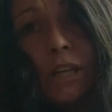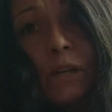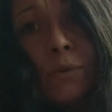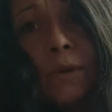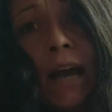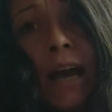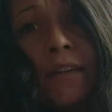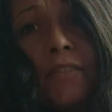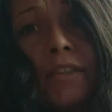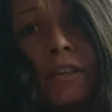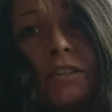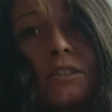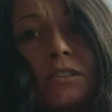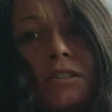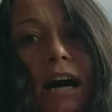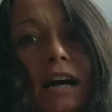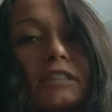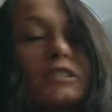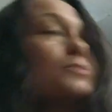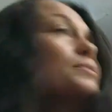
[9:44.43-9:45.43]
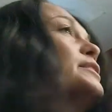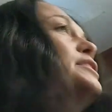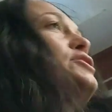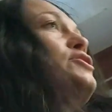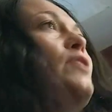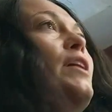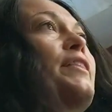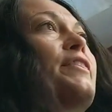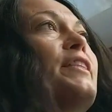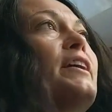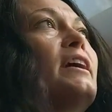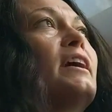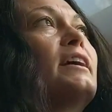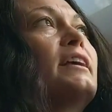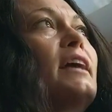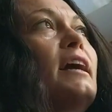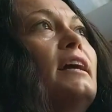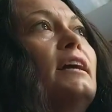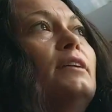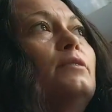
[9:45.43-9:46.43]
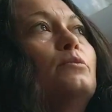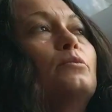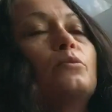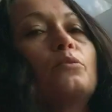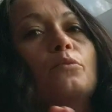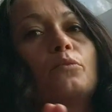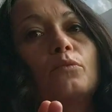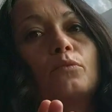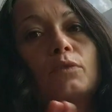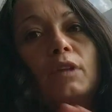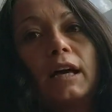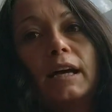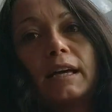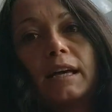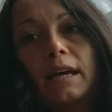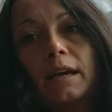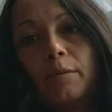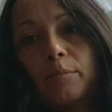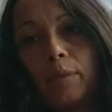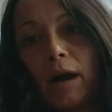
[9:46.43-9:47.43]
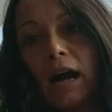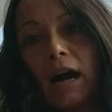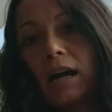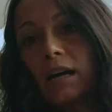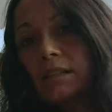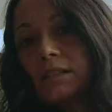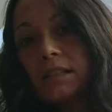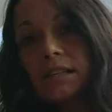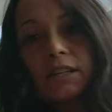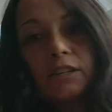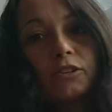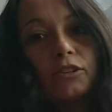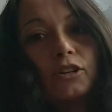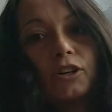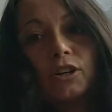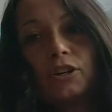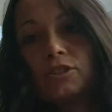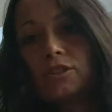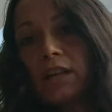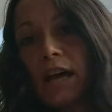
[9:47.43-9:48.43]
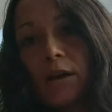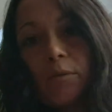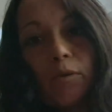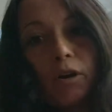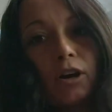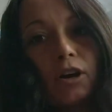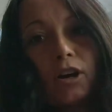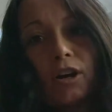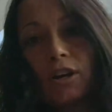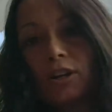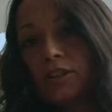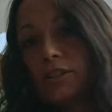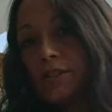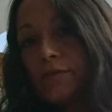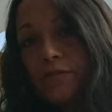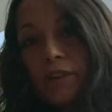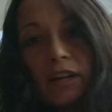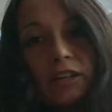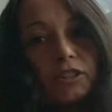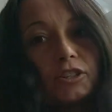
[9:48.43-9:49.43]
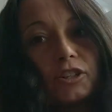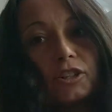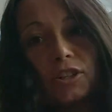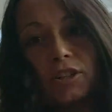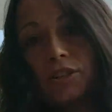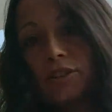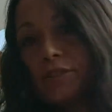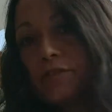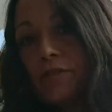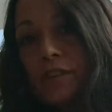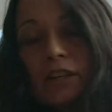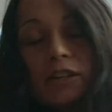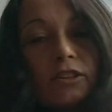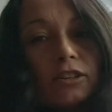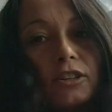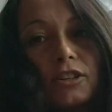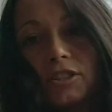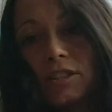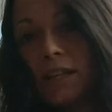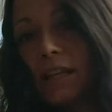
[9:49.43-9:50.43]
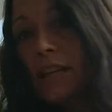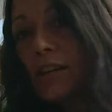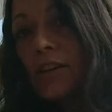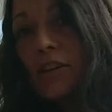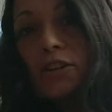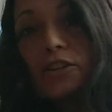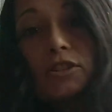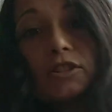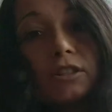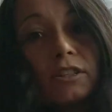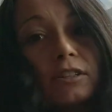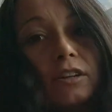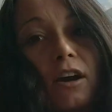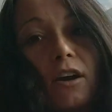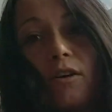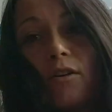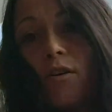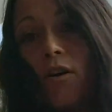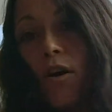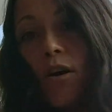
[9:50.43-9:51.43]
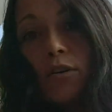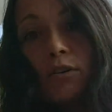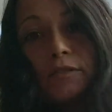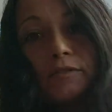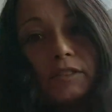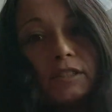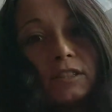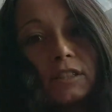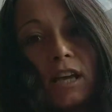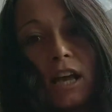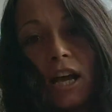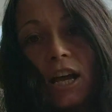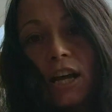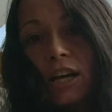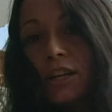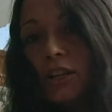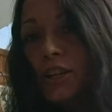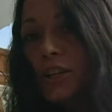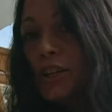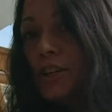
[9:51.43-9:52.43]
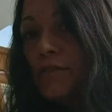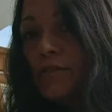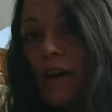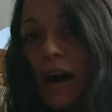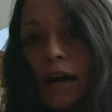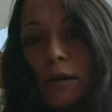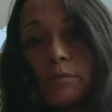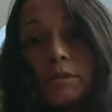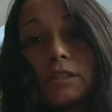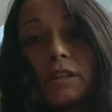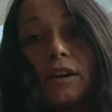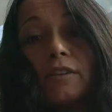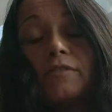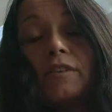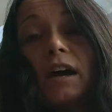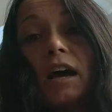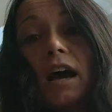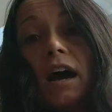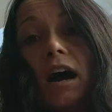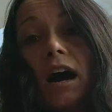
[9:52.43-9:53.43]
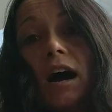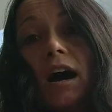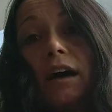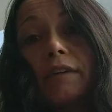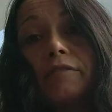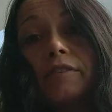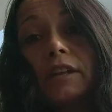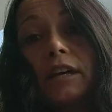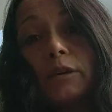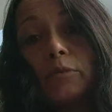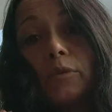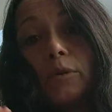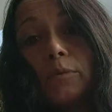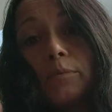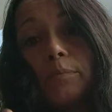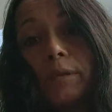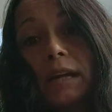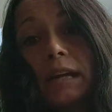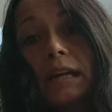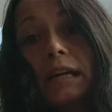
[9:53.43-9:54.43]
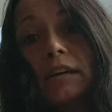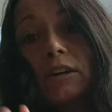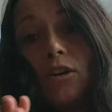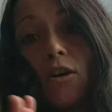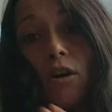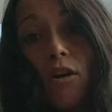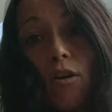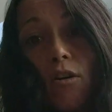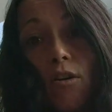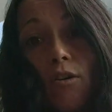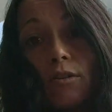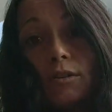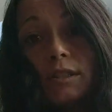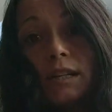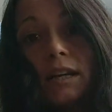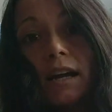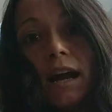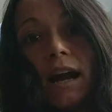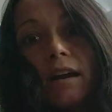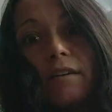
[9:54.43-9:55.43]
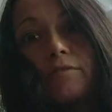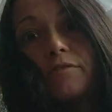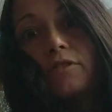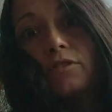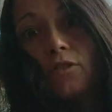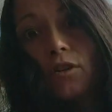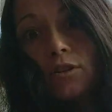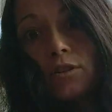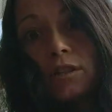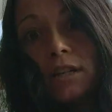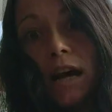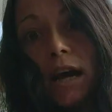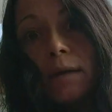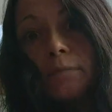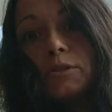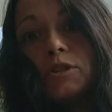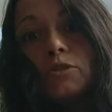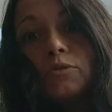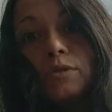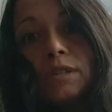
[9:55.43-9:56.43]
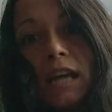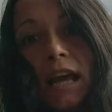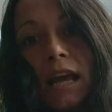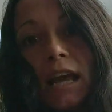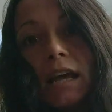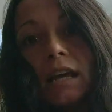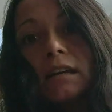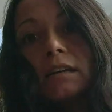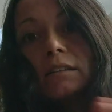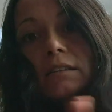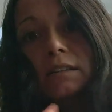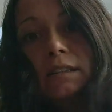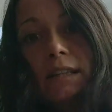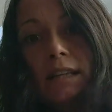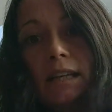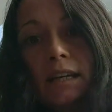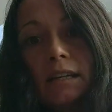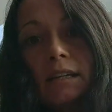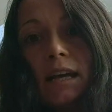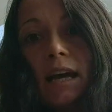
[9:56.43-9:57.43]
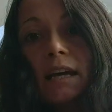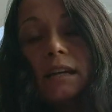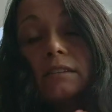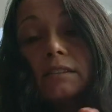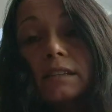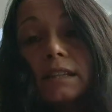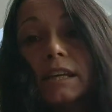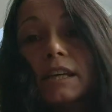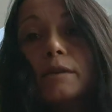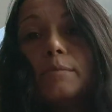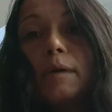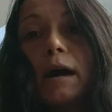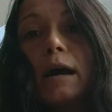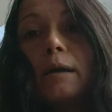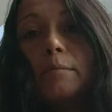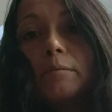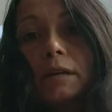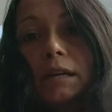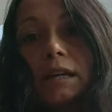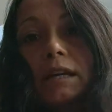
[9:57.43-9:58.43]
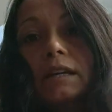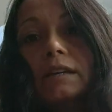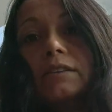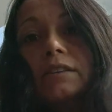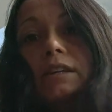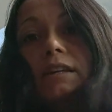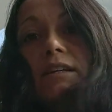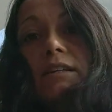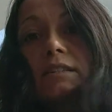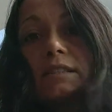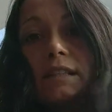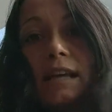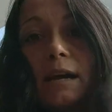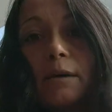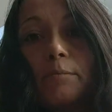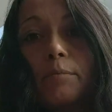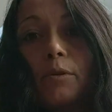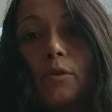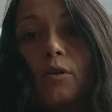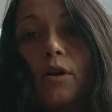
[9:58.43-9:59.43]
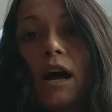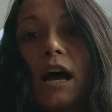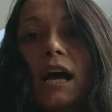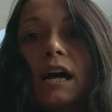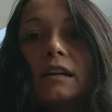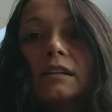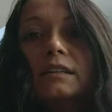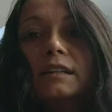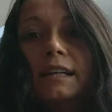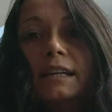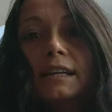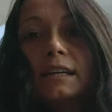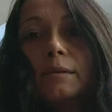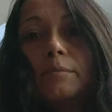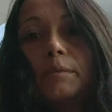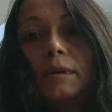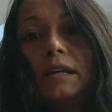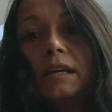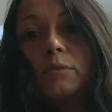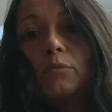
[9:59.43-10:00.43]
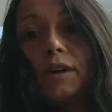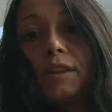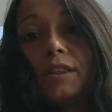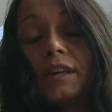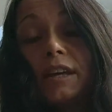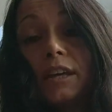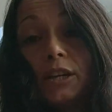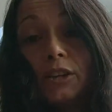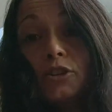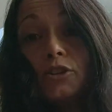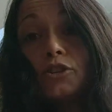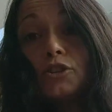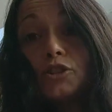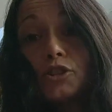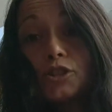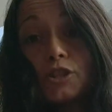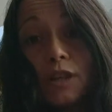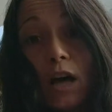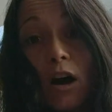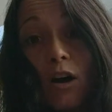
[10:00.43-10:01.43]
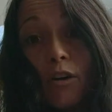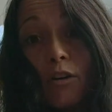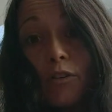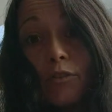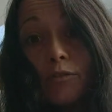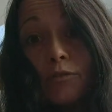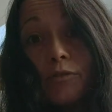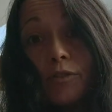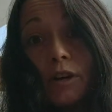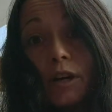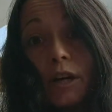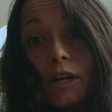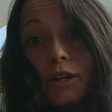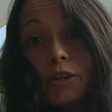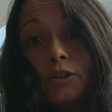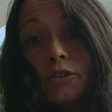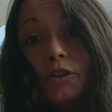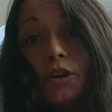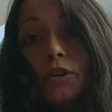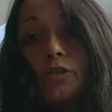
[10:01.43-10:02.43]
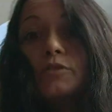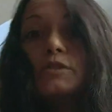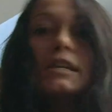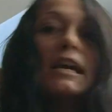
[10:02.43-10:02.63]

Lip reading: we had this last week, so I think, again, like empaths, healers, light workers, inventors, feelers, thinkers, you know, all of this good vibe stuff. I feel like we're being called, and I have for a long time, to take lead, and lead by being the example. Lead can be within yourself, you know,